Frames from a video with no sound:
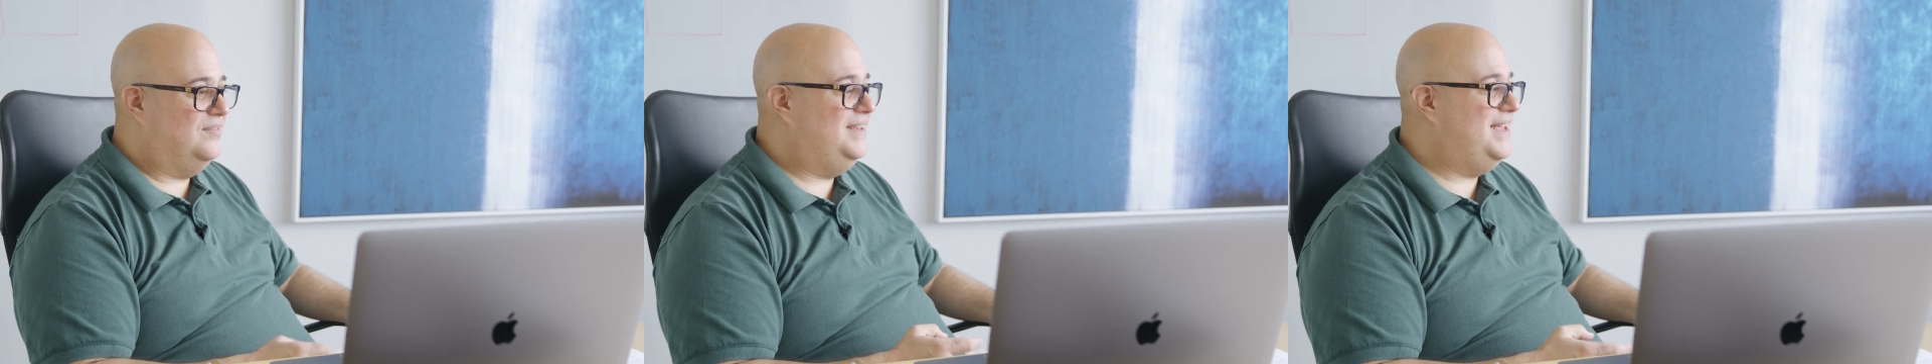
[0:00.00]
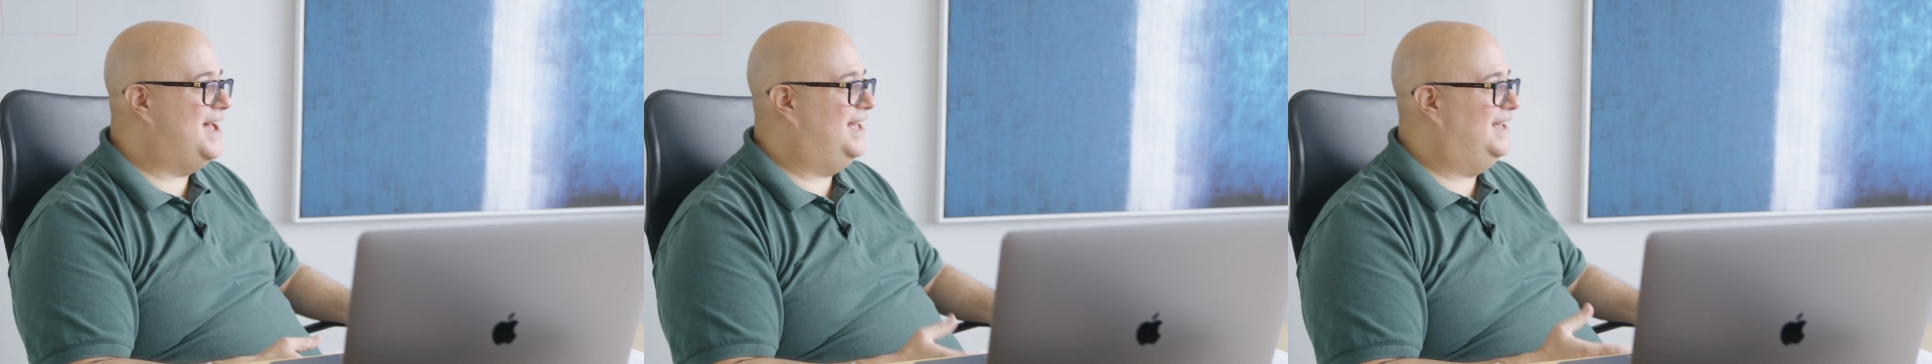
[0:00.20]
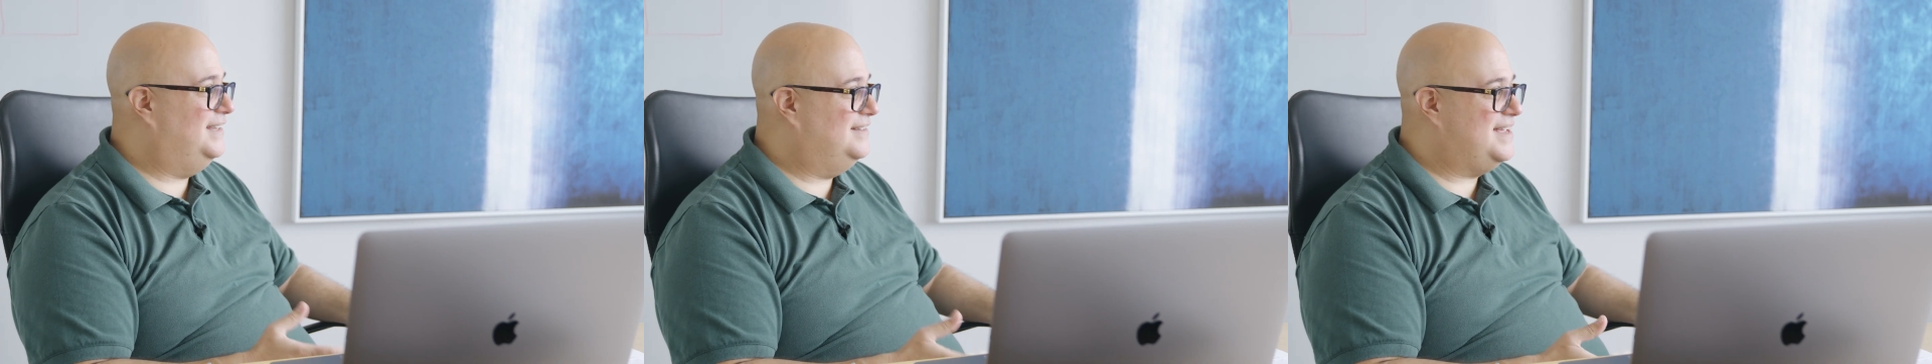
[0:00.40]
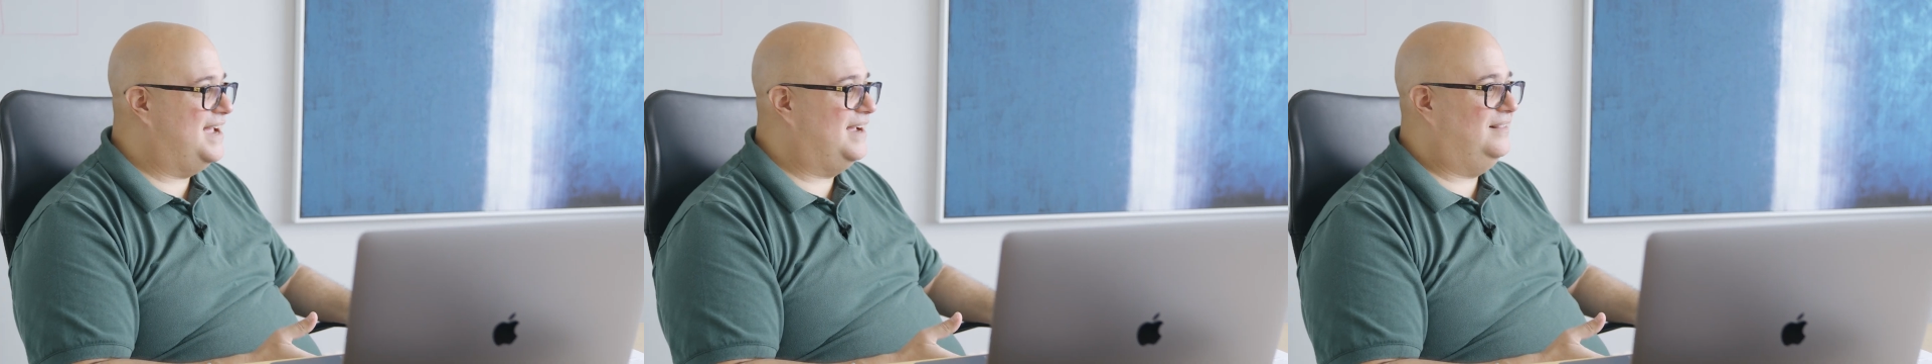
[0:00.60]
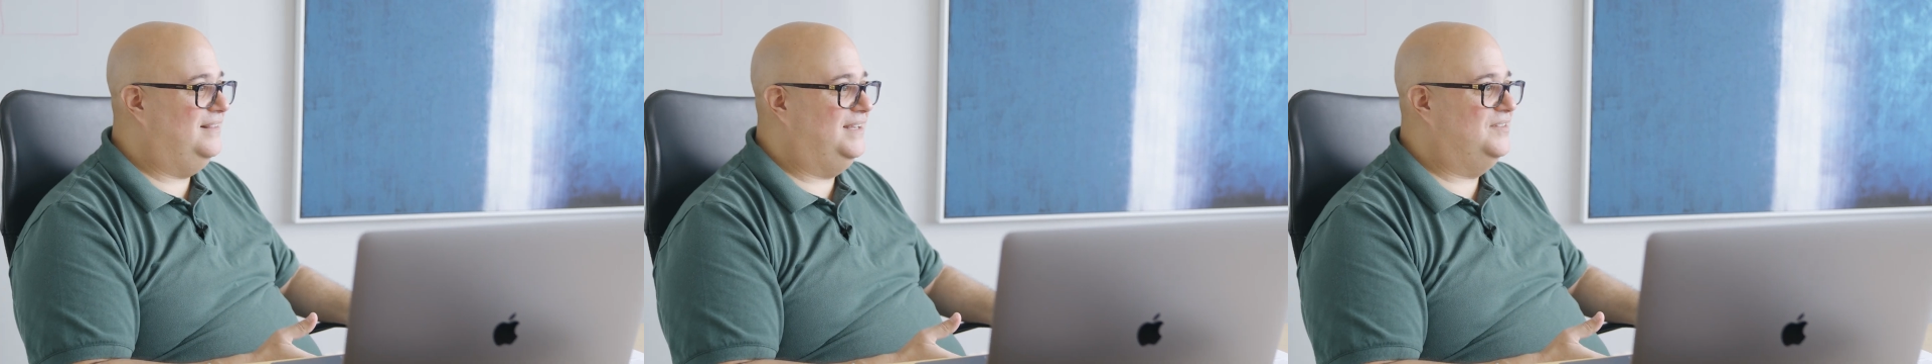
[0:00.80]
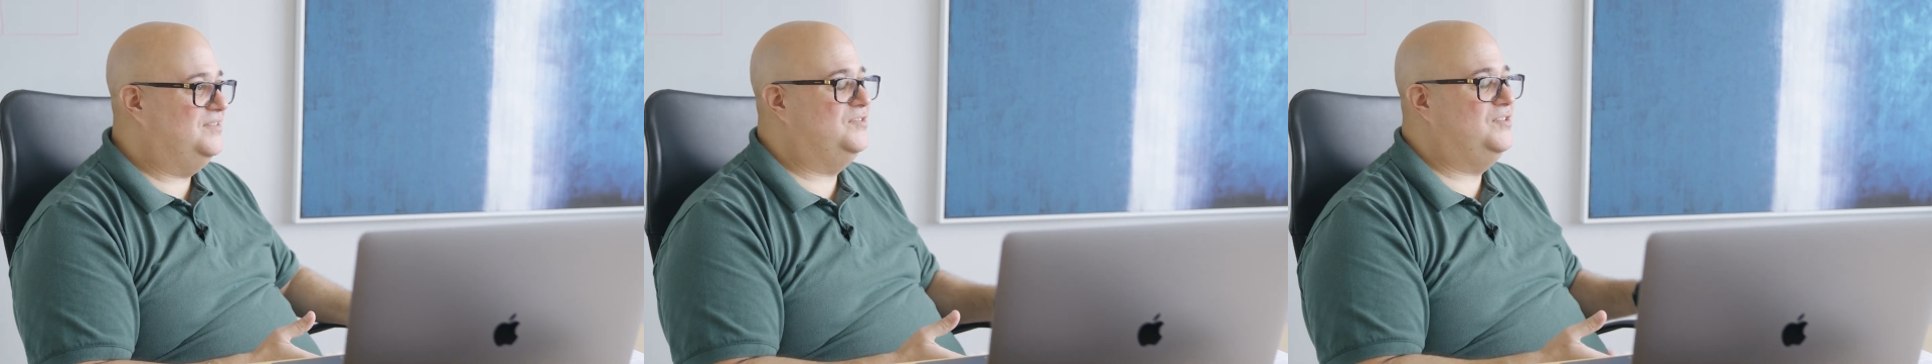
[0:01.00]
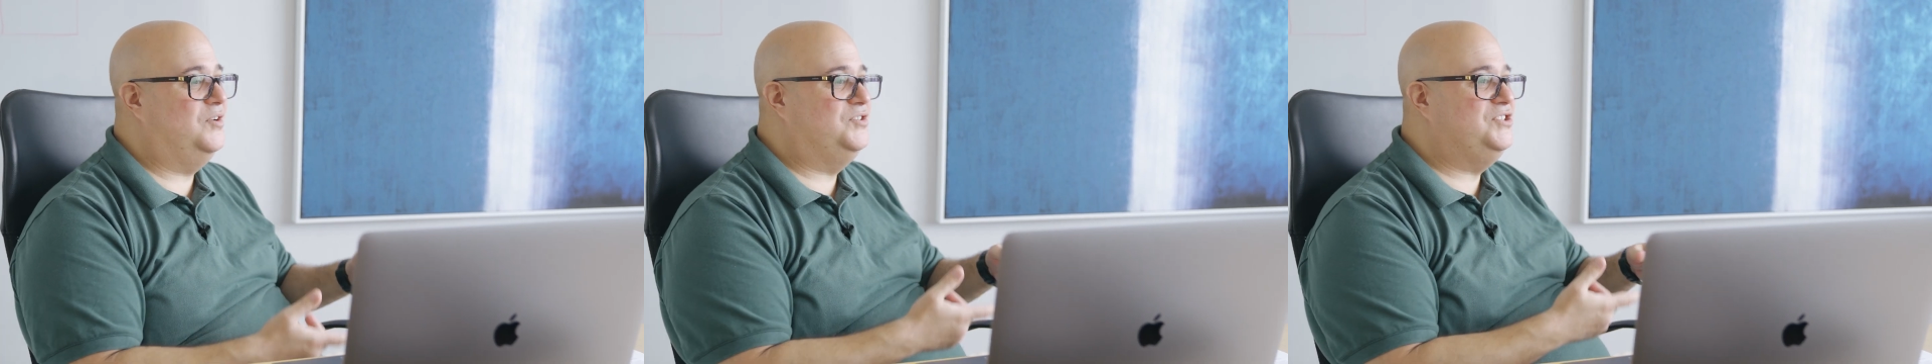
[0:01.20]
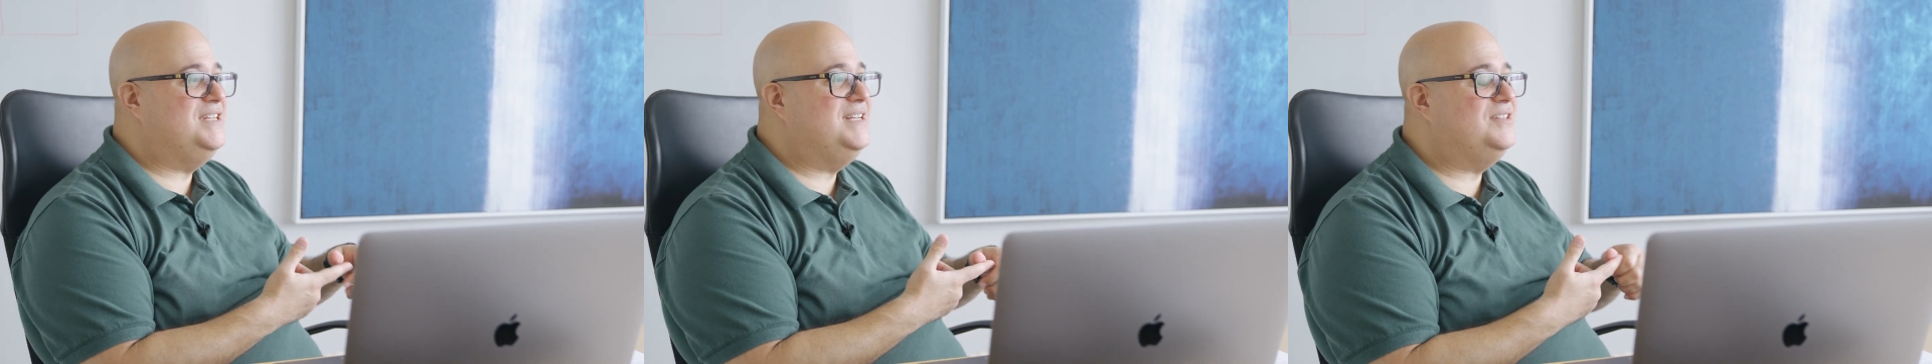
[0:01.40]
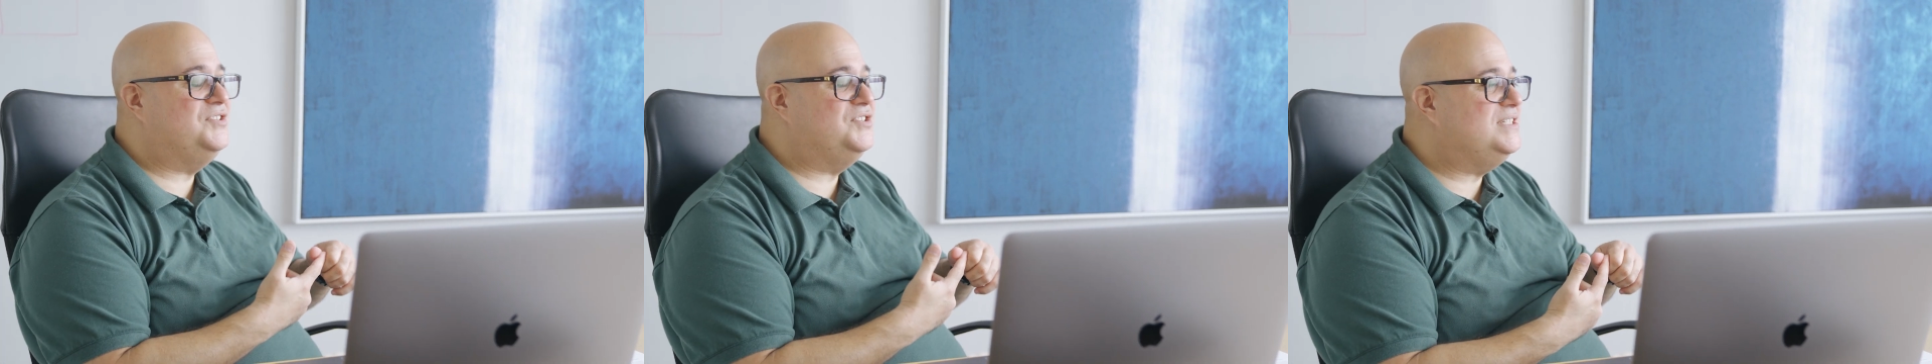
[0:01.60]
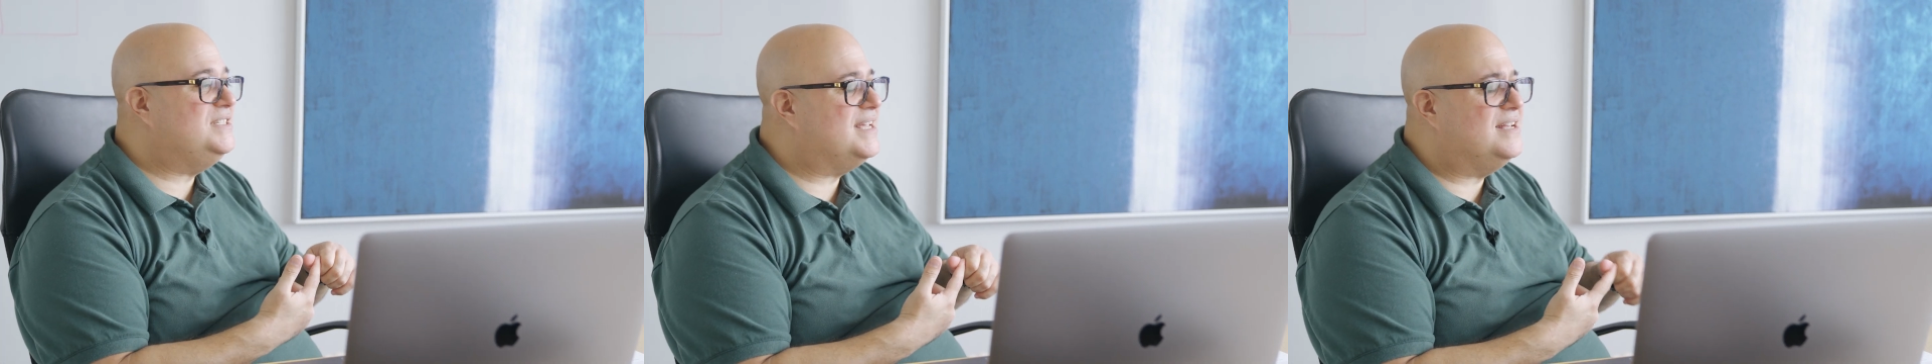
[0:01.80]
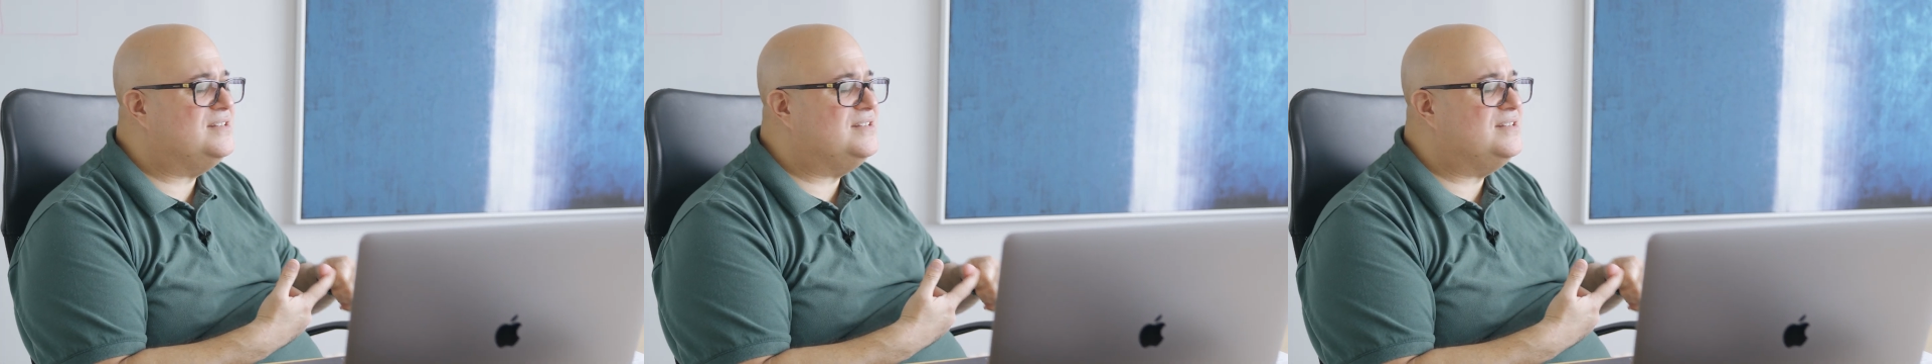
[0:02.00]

yeah, exactly. So she's